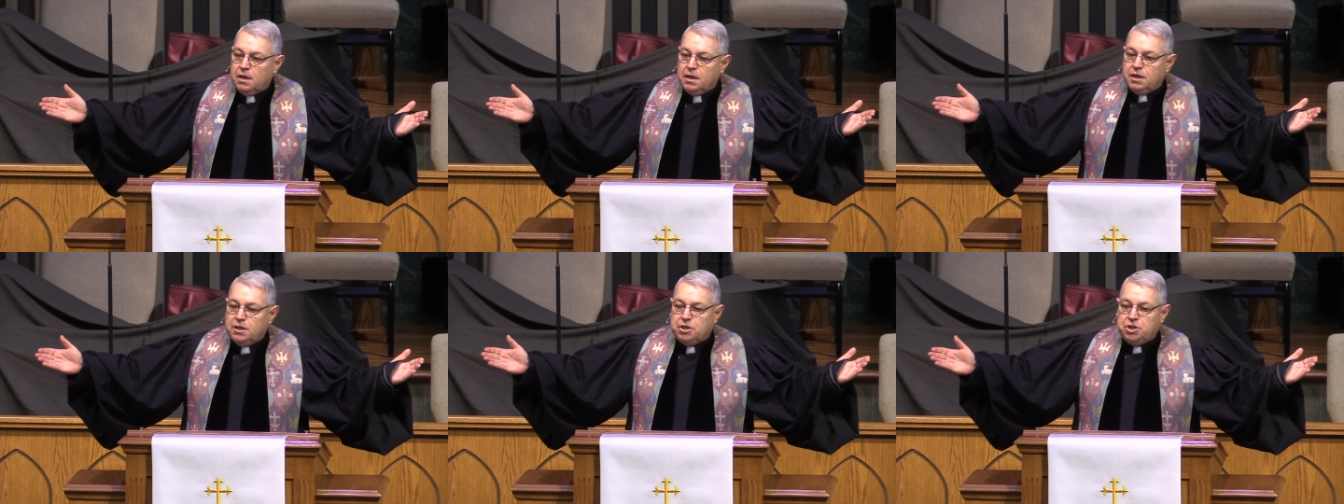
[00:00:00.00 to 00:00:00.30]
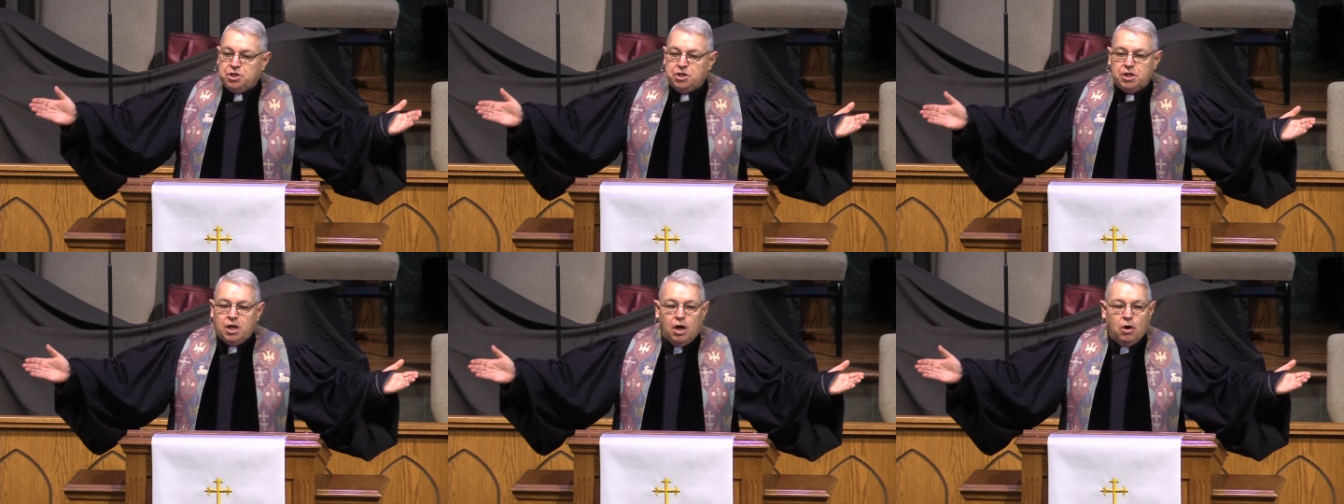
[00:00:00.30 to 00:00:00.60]
is
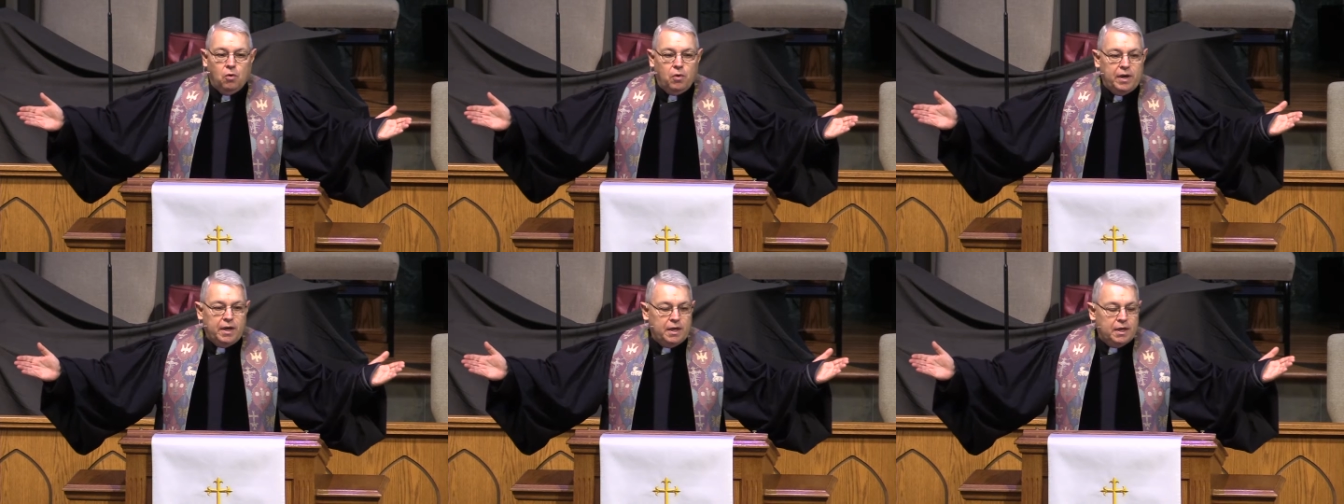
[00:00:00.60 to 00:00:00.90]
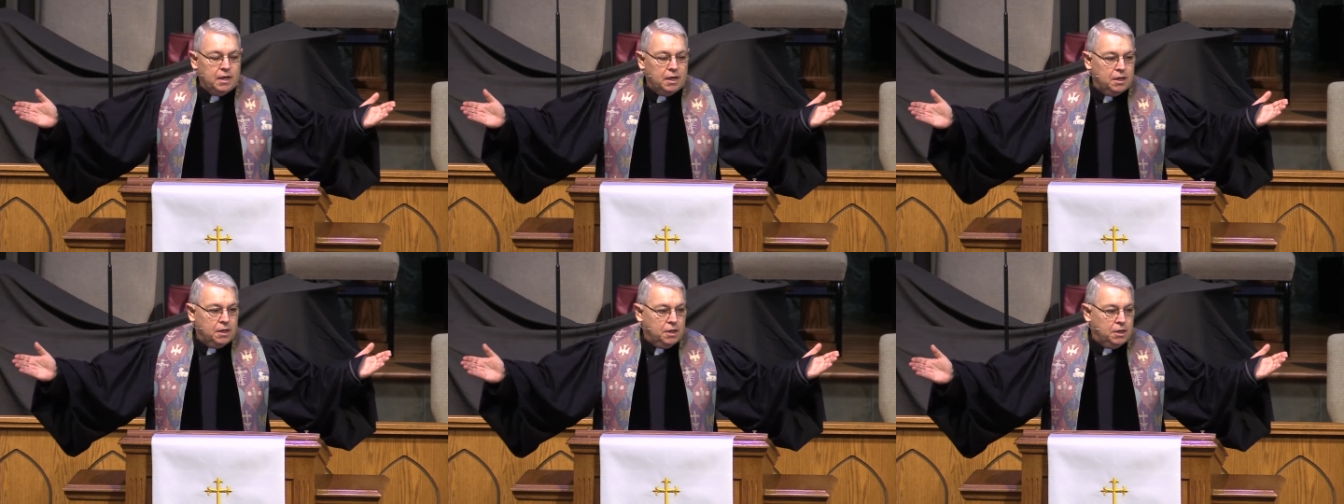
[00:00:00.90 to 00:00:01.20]

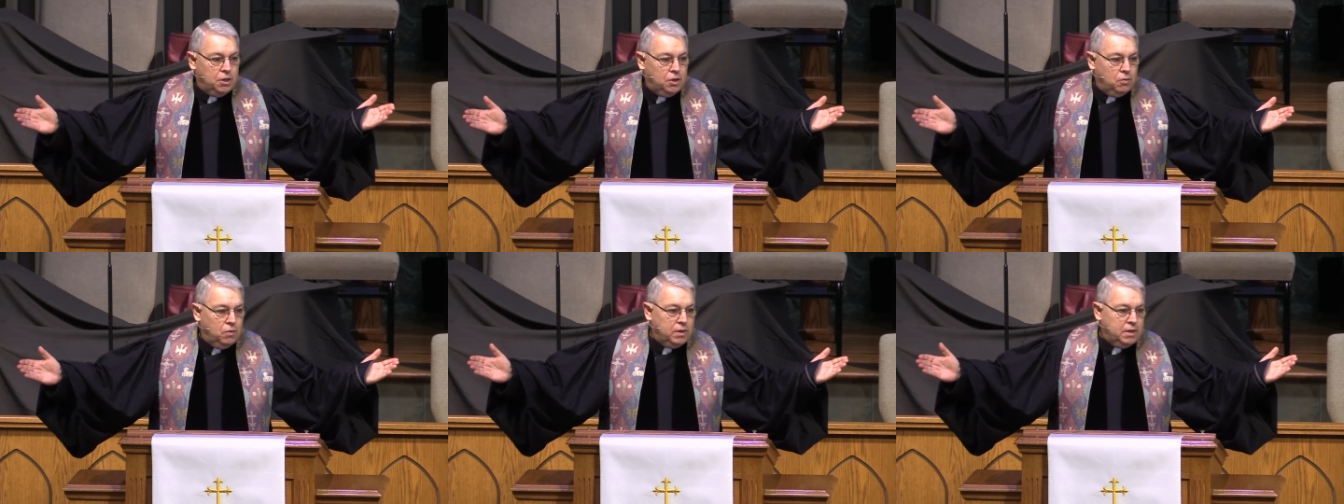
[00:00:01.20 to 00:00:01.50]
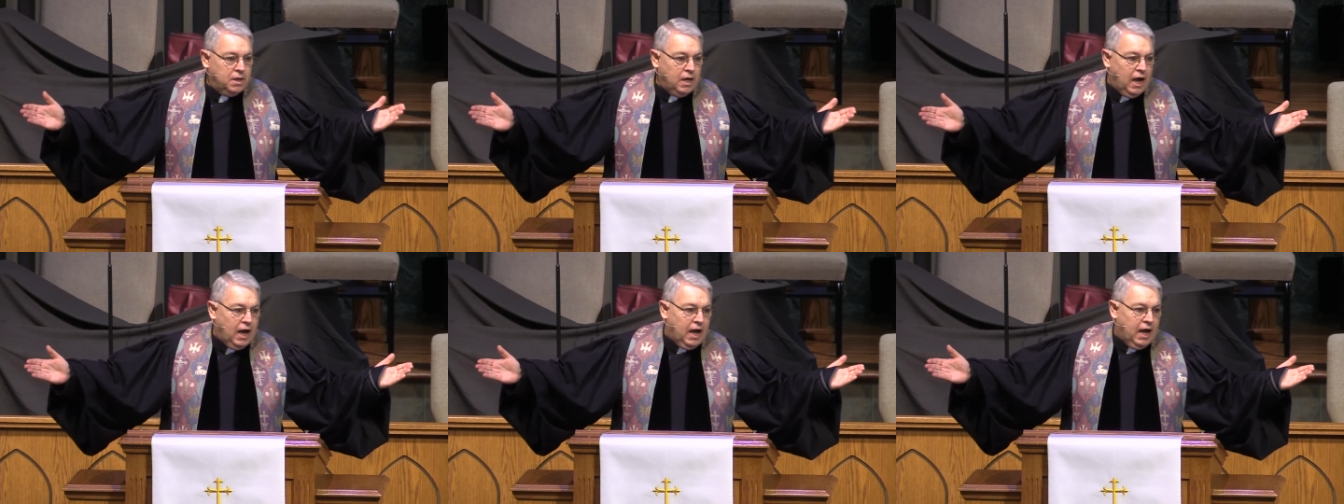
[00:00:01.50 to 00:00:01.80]
showing you
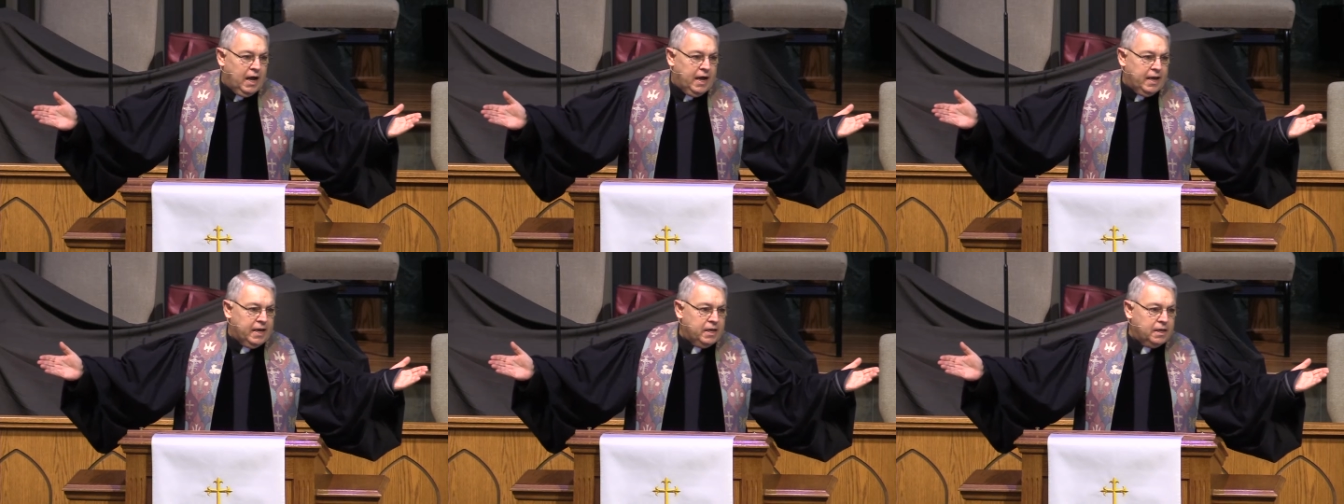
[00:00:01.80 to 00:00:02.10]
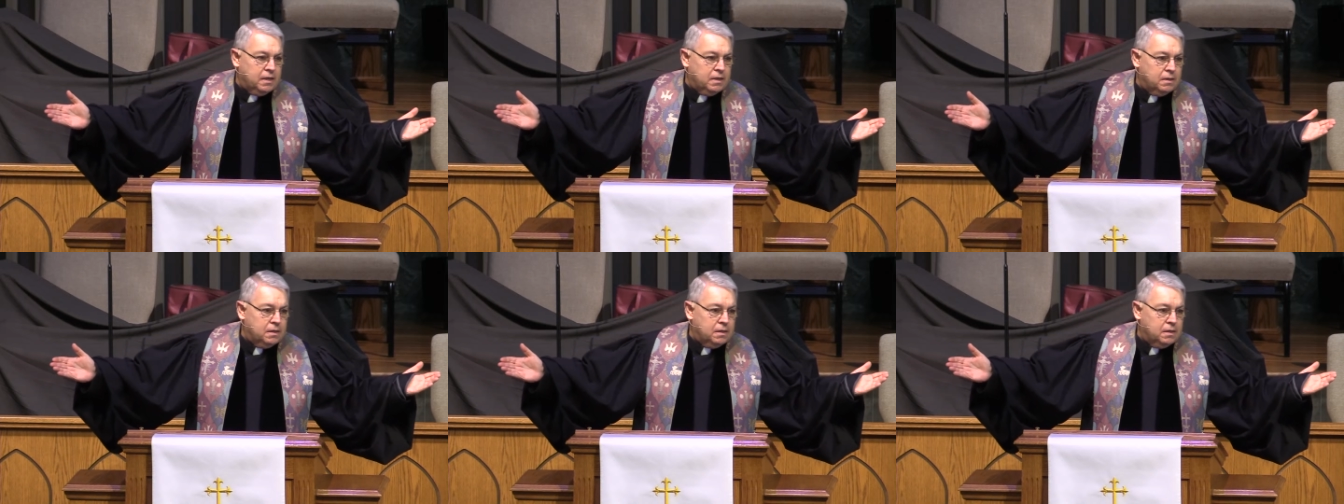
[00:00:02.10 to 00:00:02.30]
and I